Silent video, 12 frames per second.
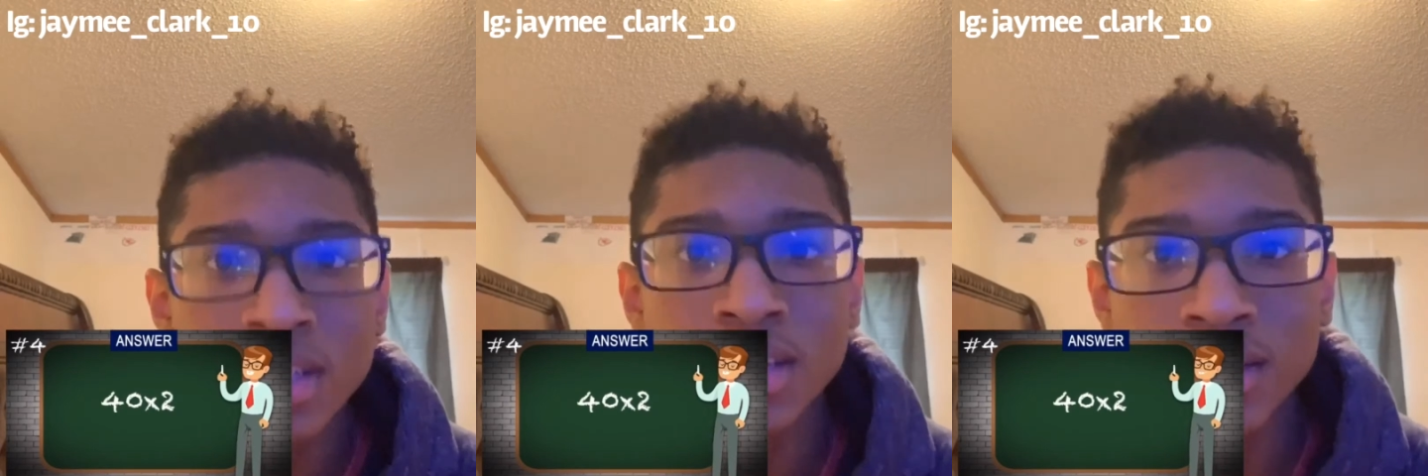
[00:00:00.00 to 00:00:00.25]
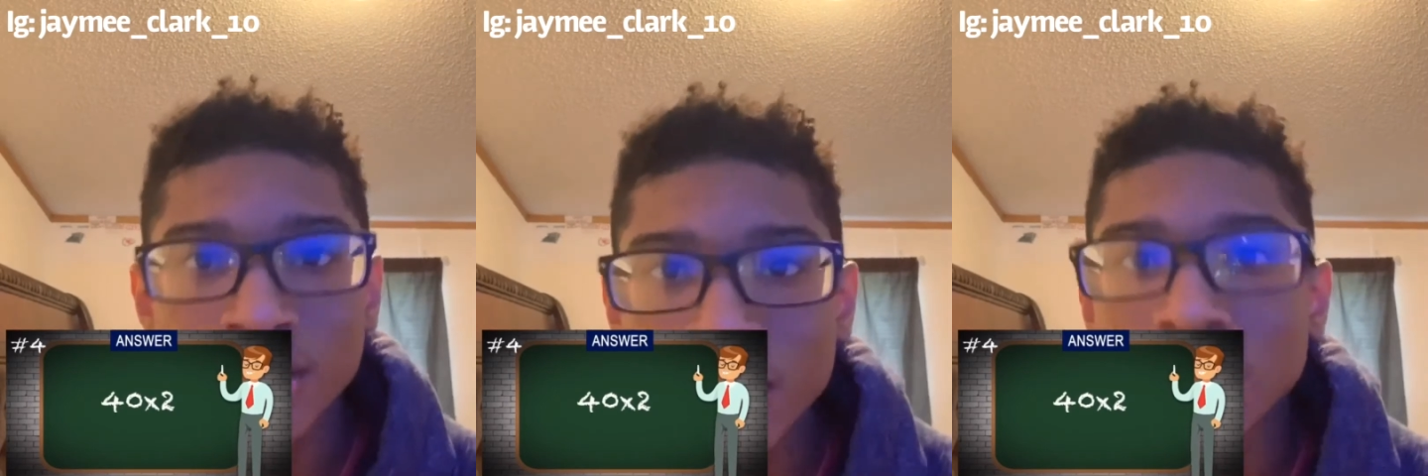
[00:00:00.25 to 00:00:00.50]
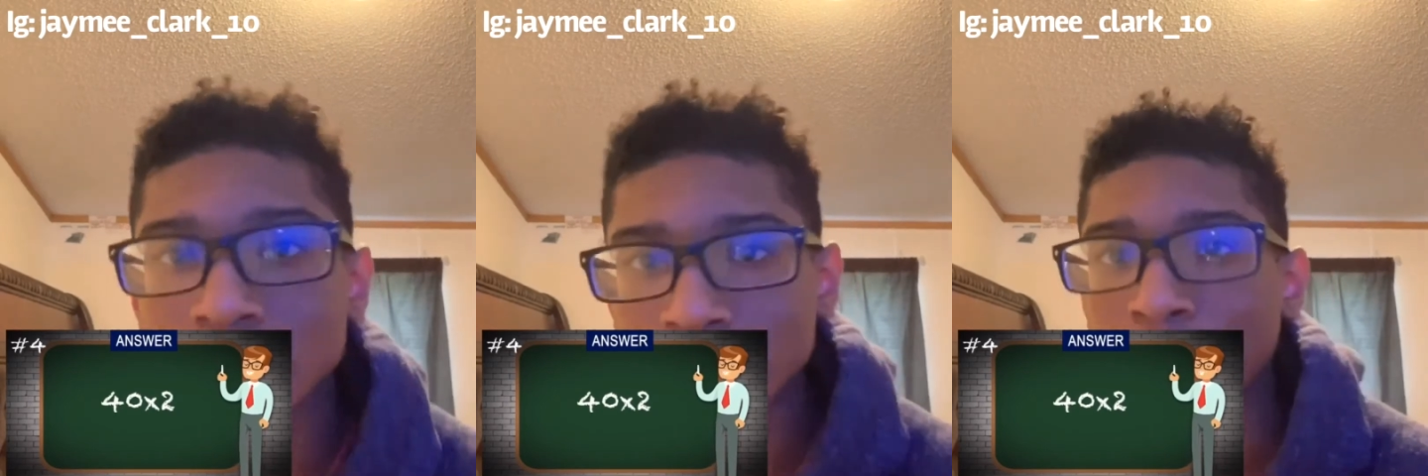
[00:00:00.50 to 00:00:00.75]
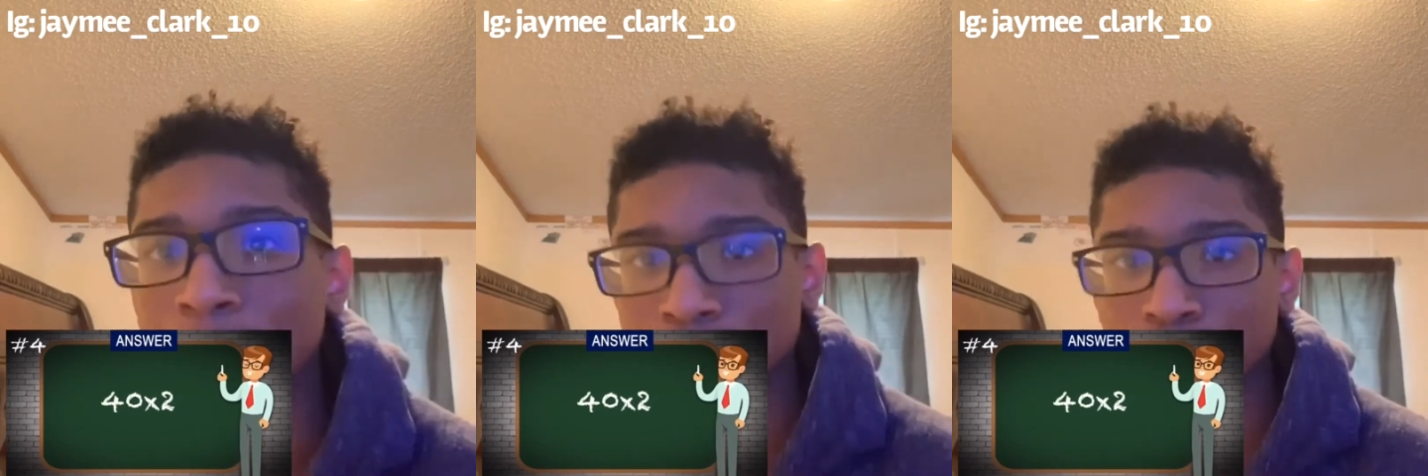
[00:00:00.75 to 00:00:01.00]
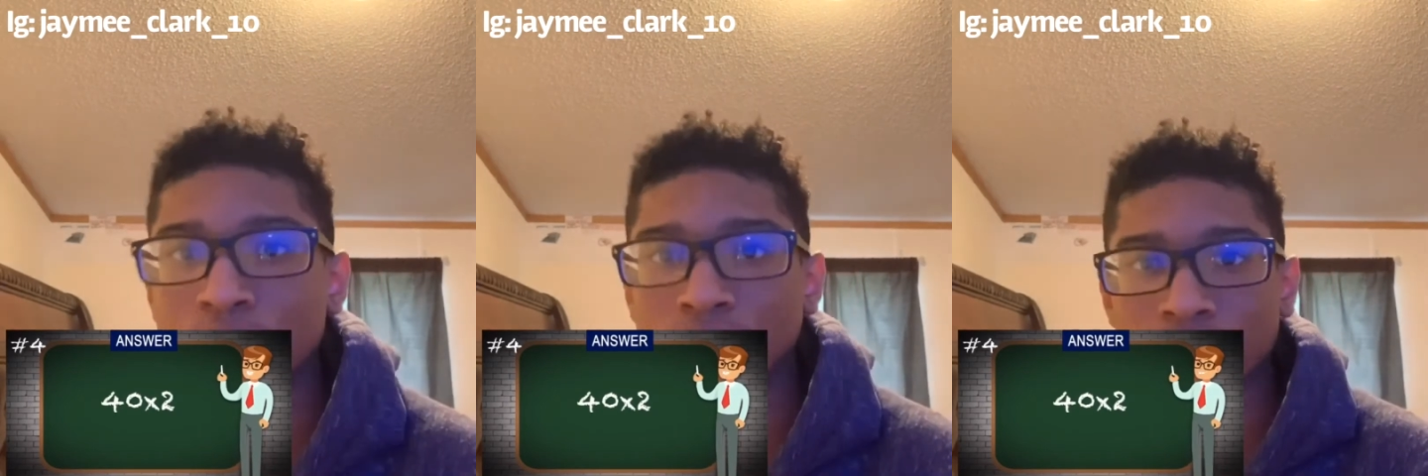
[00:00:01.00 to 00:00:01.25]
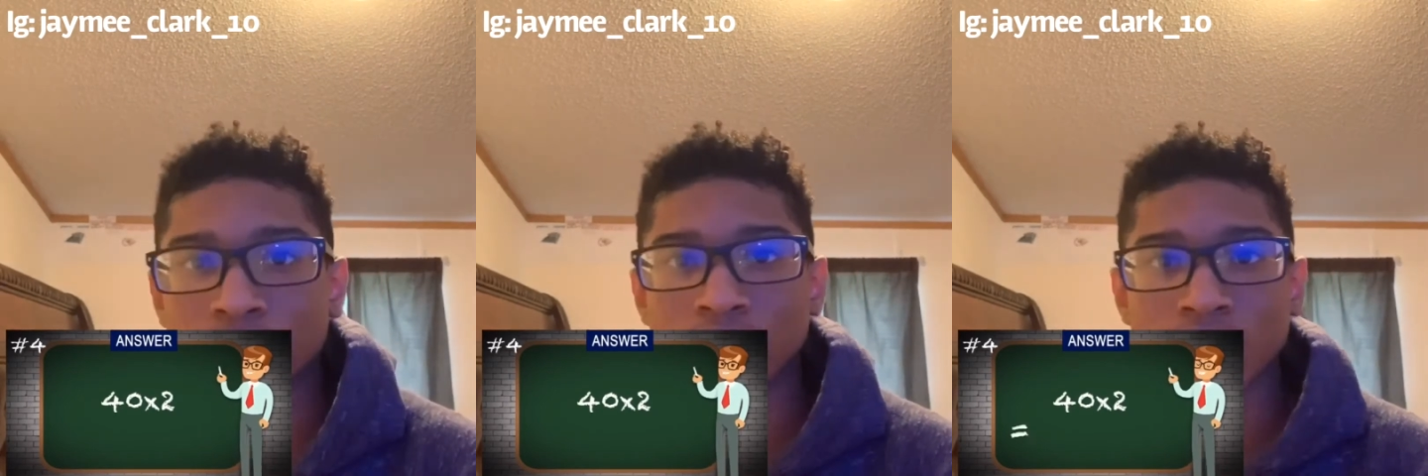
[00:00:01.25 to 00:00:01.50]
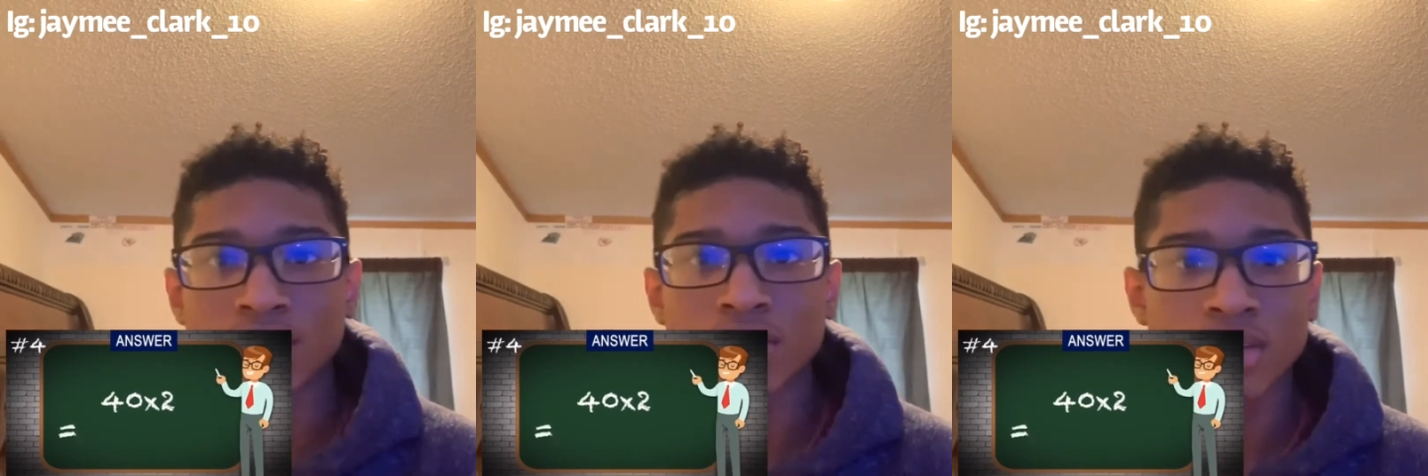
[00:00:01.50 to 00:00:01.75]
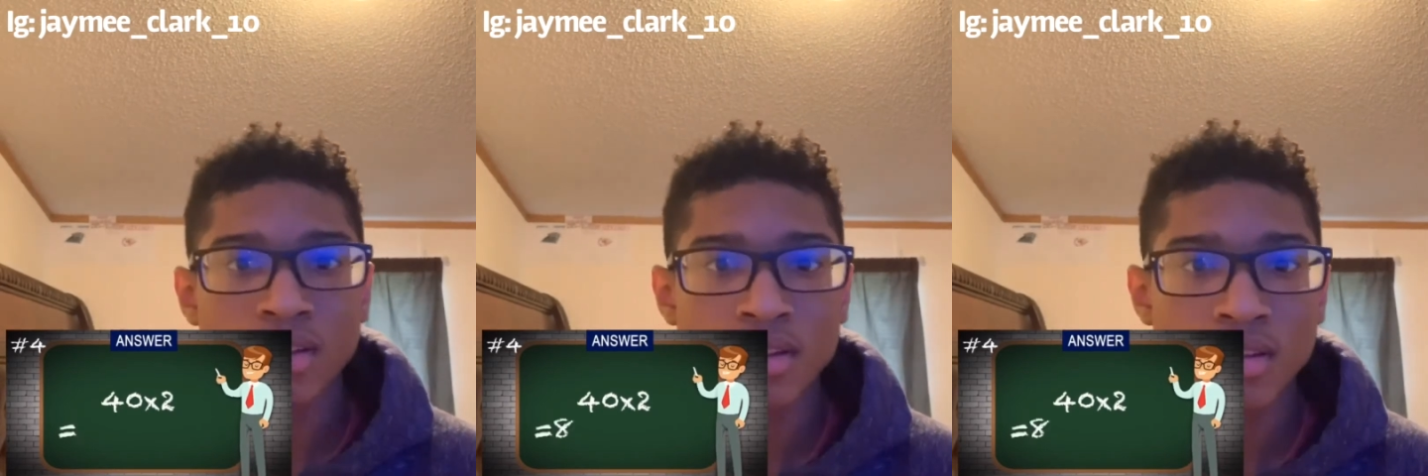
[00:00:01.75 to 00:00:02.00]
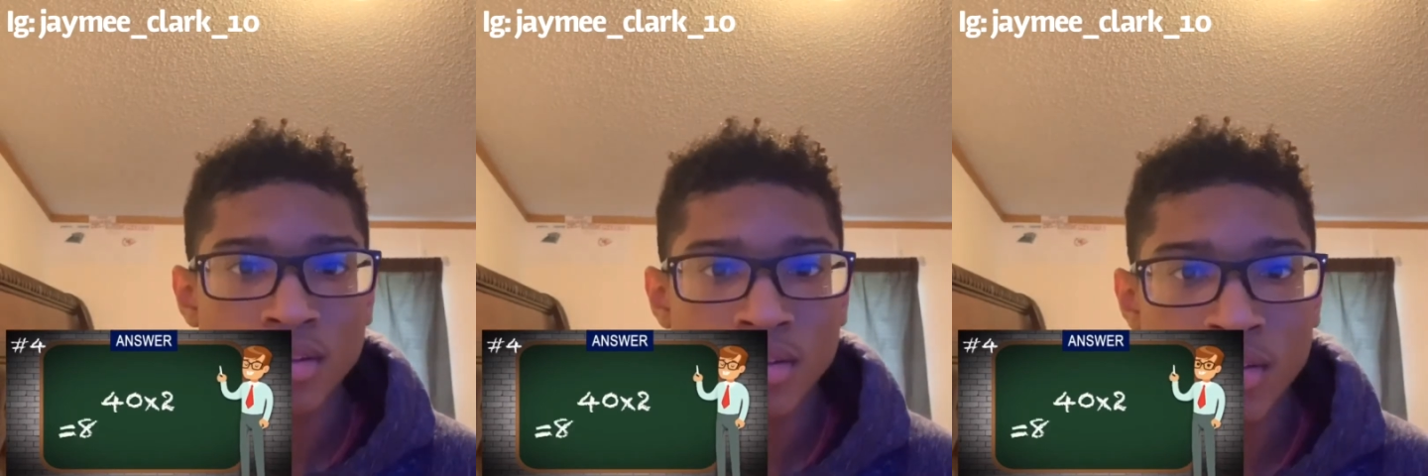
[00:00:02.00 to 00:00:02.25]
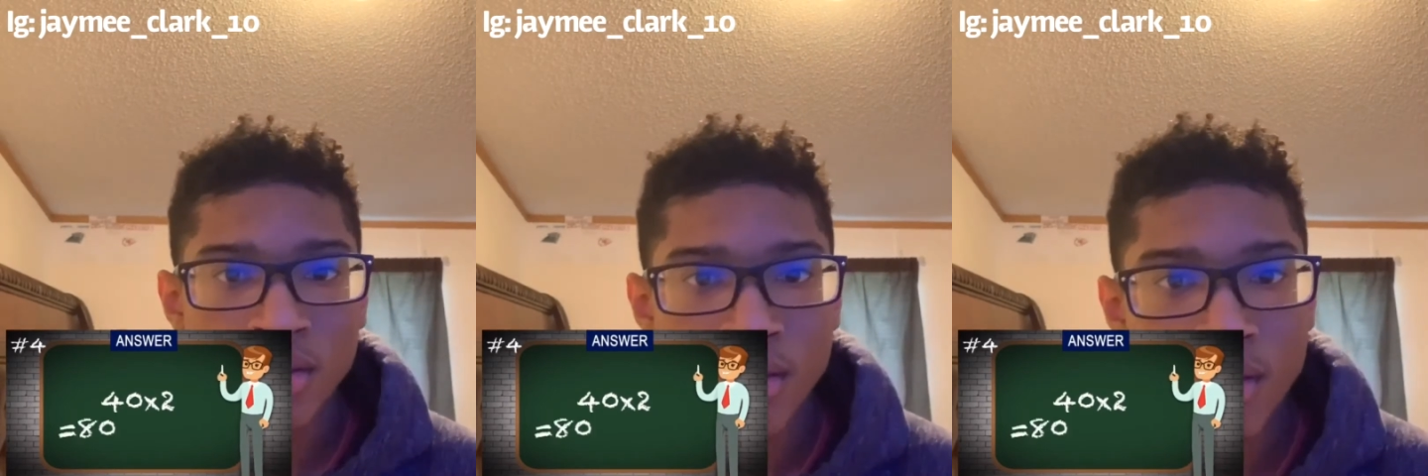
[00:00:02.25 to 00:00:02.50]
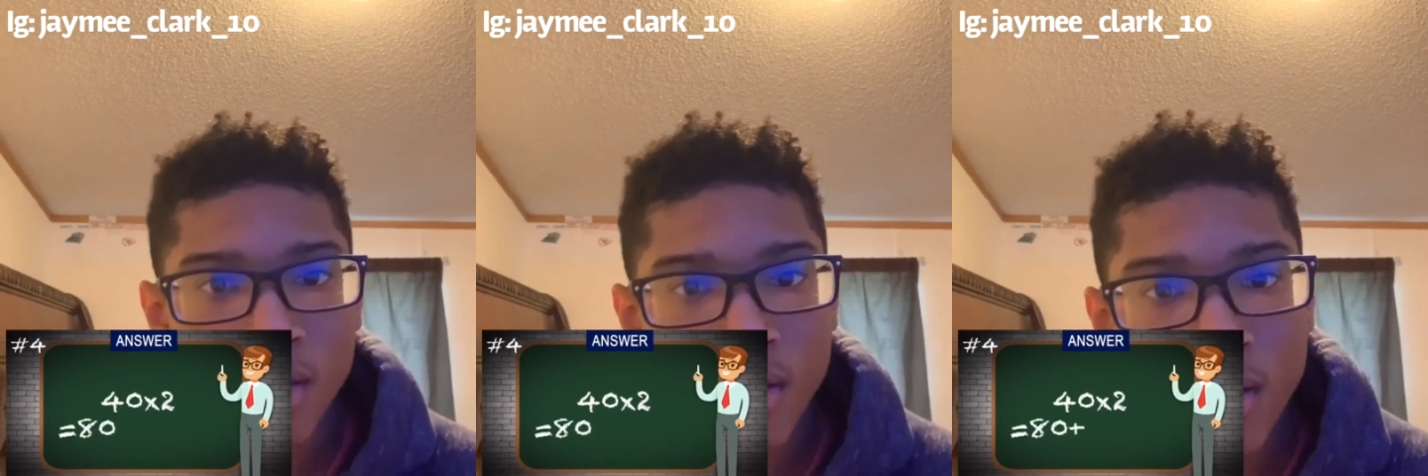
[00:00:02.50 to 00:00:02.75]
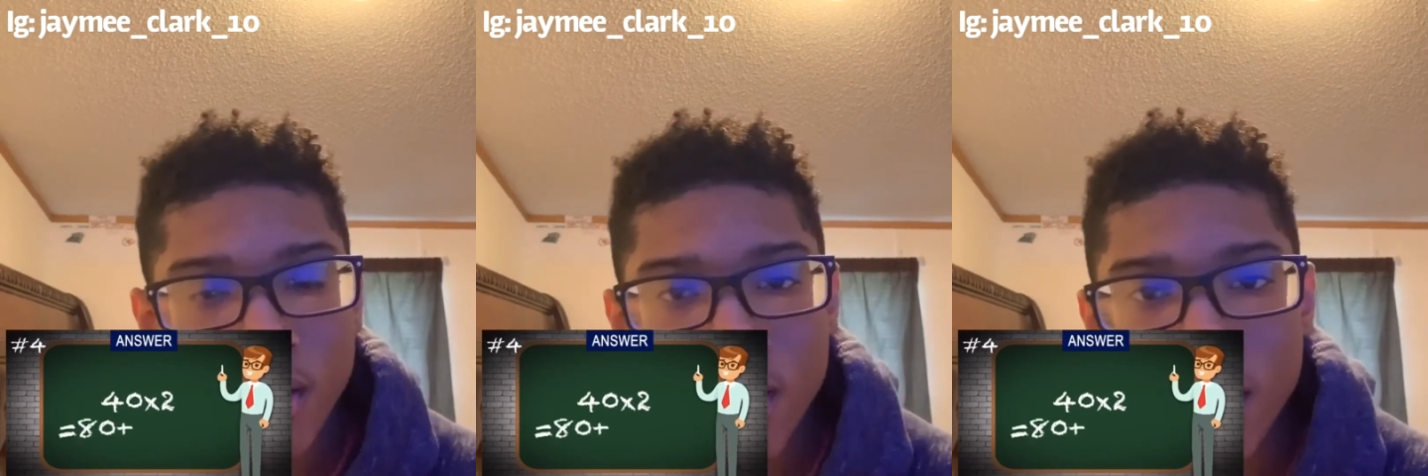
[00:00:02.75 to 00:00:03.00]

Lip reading: so 40 times 2 equals 80.